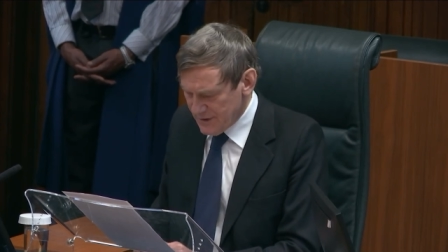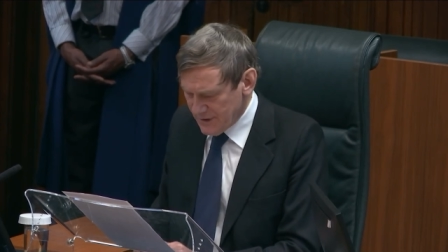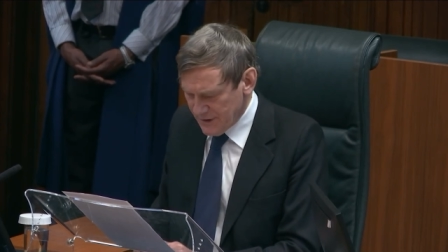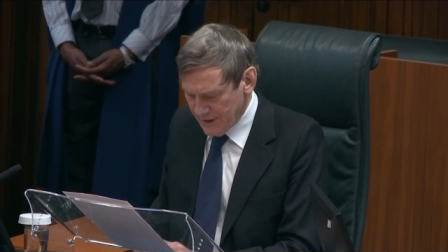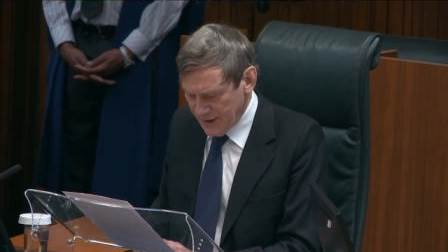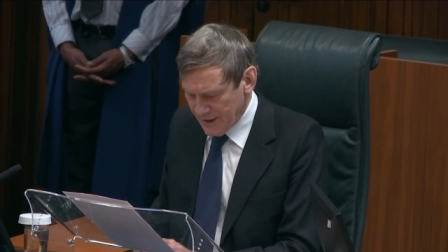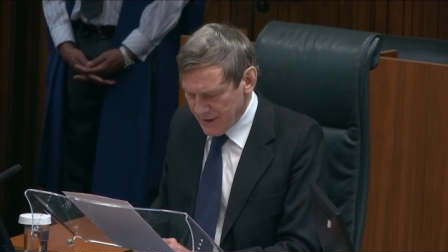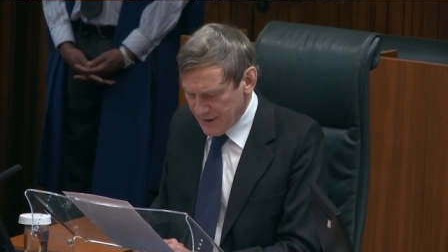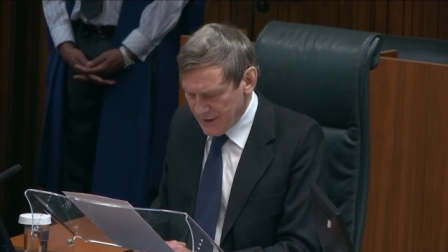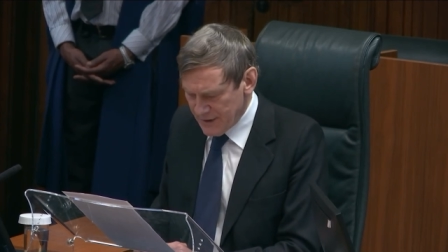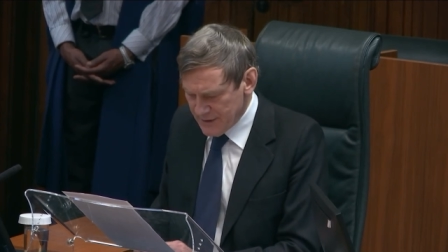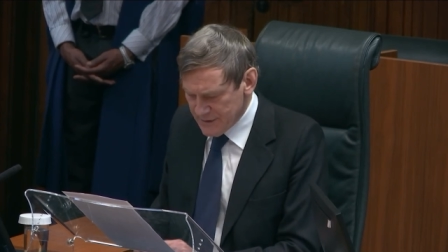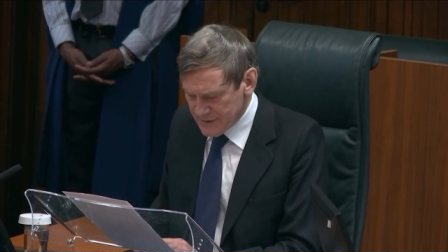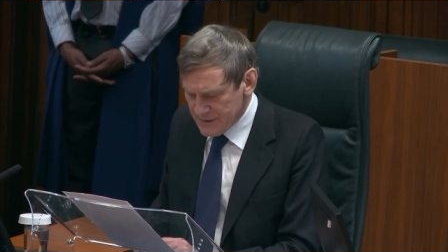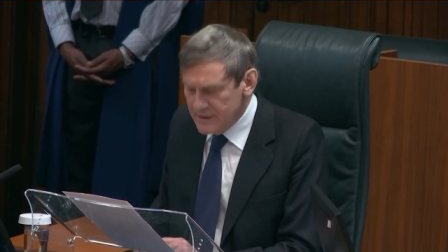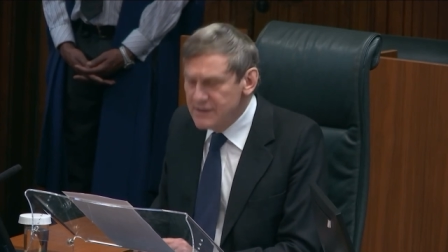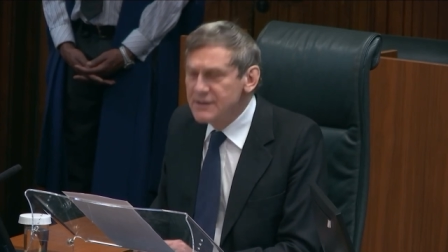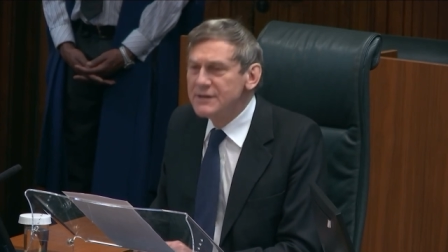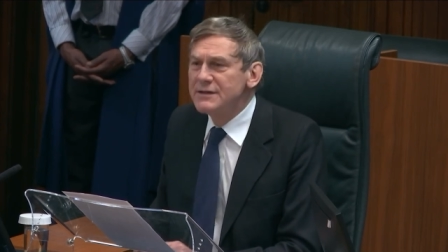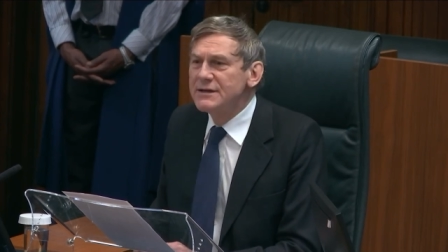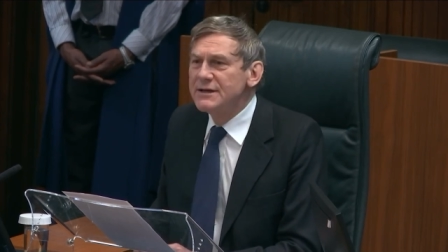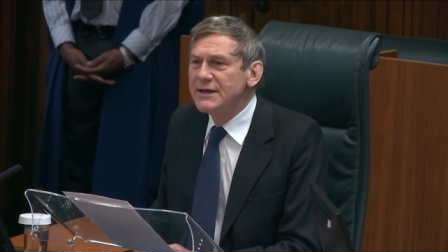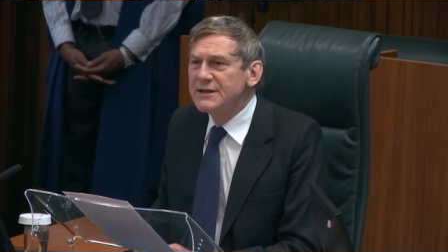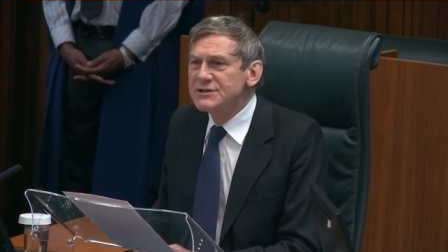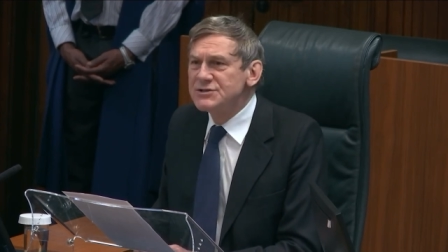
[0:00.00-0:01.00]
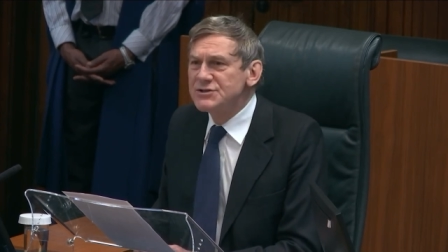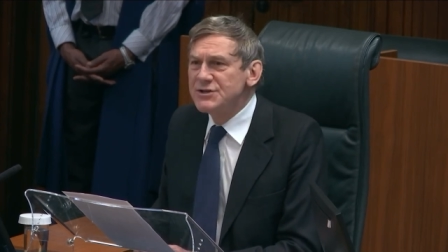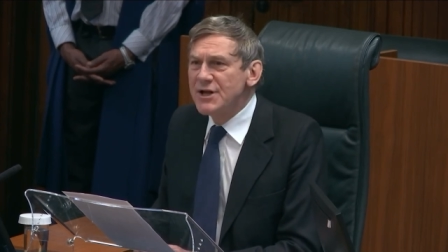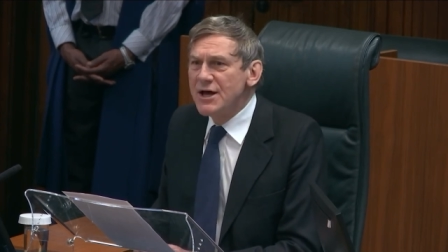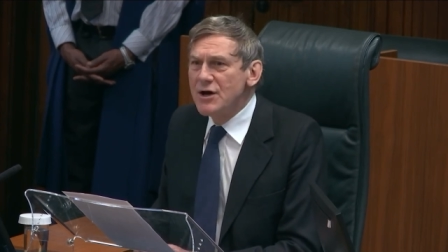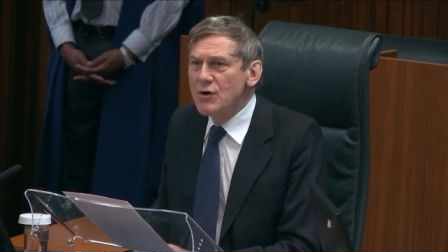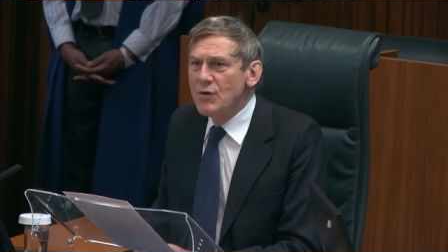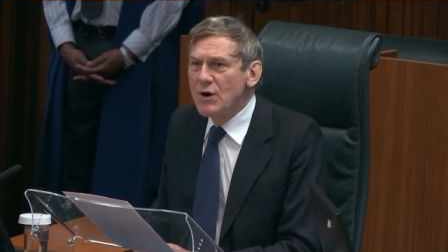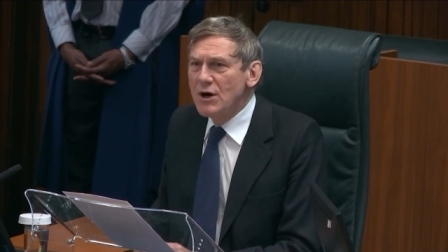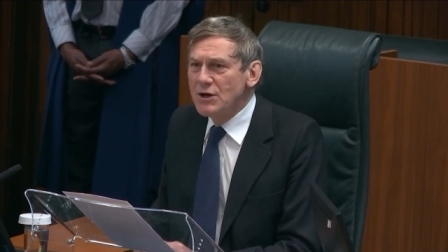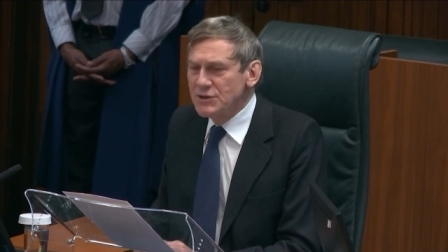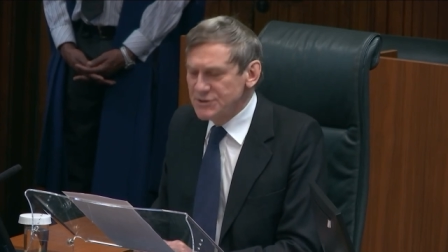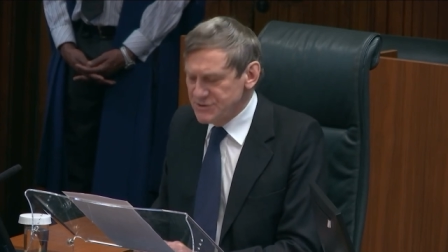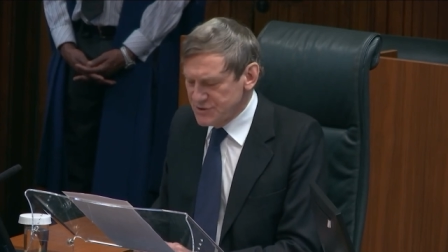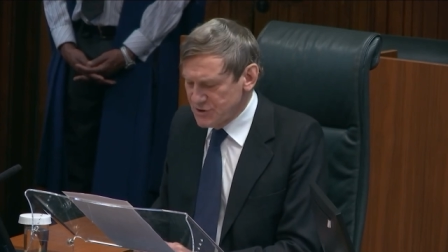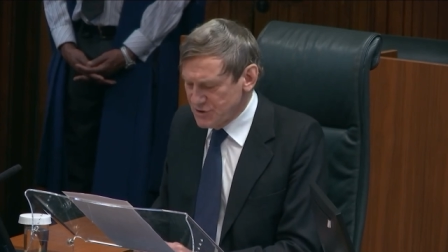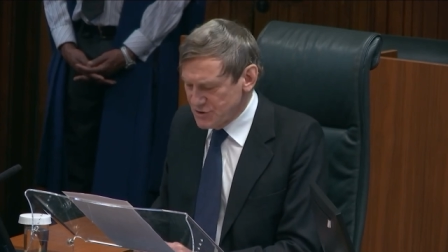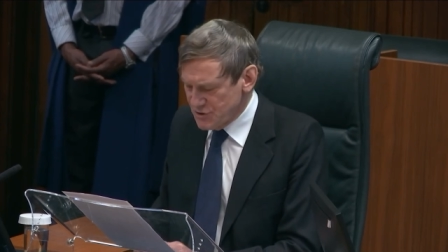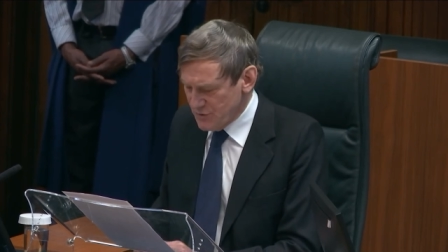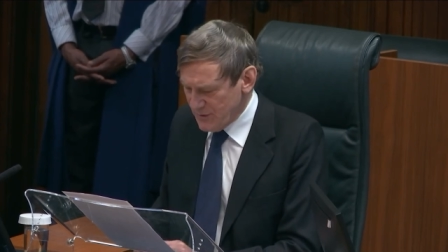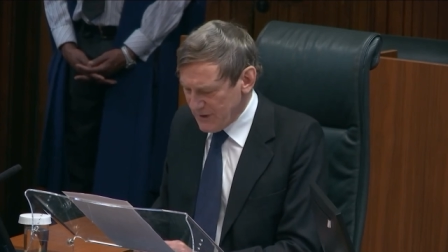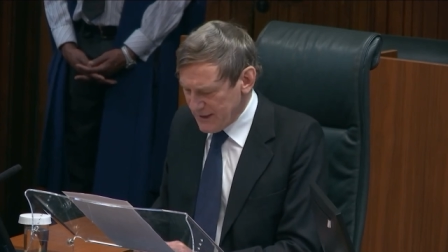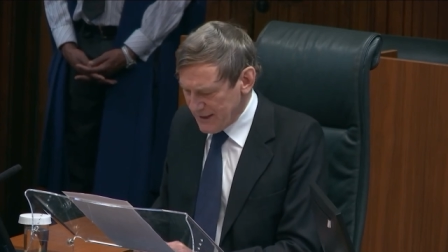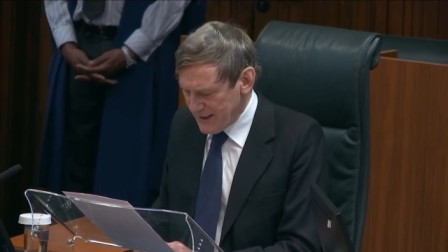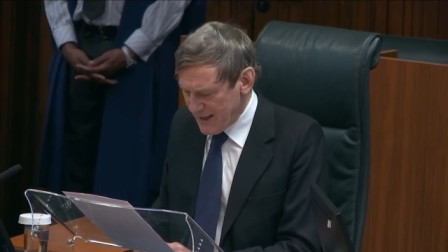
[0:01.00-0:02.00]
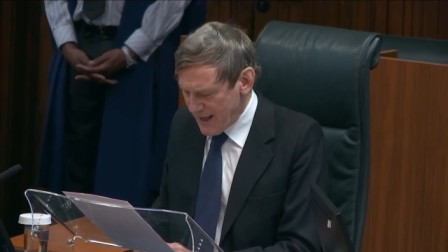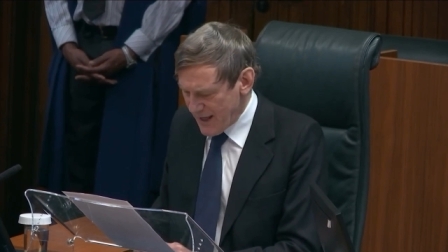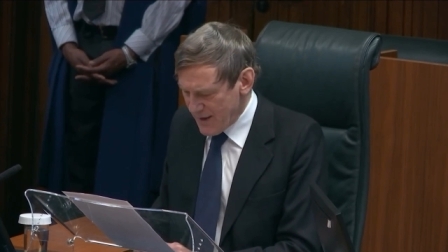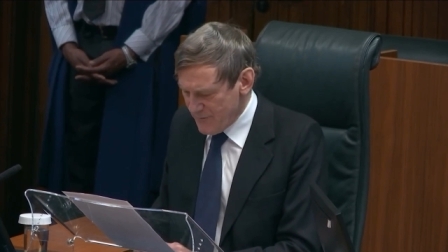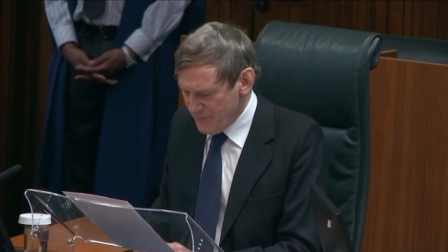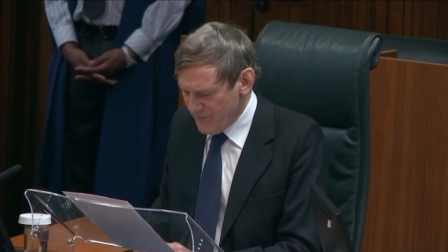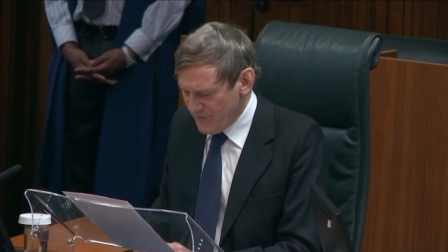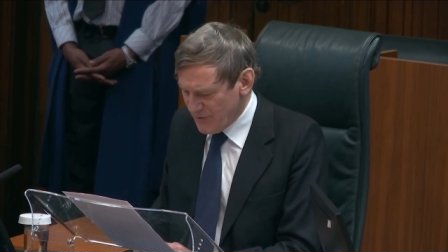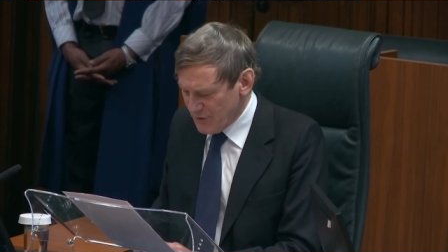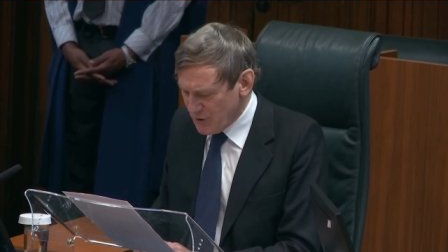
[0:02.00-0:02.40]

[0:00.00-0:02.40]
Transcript: Here, it's no answer to a claim